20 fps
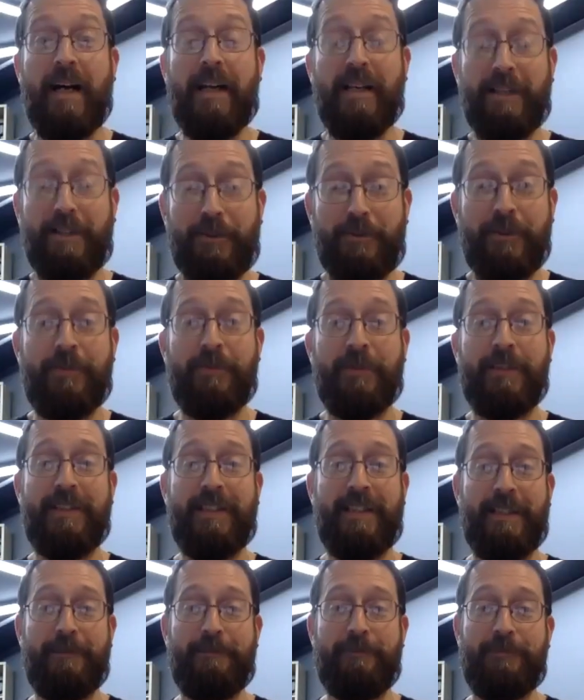I agree with
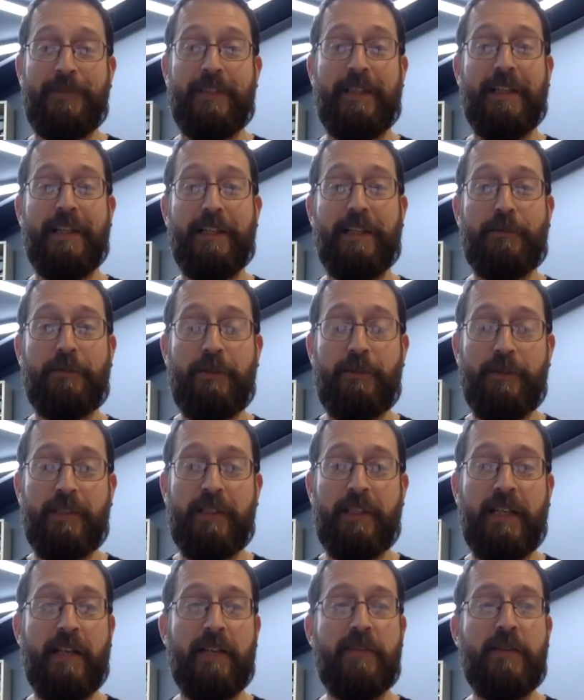that. I agree with
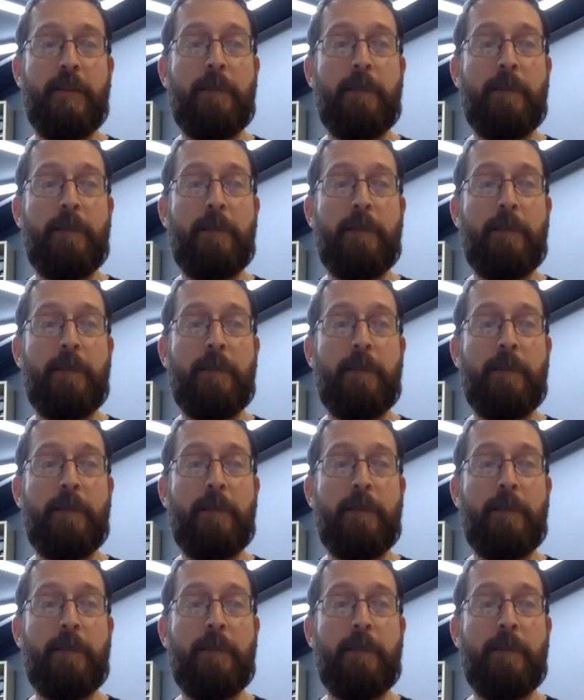that.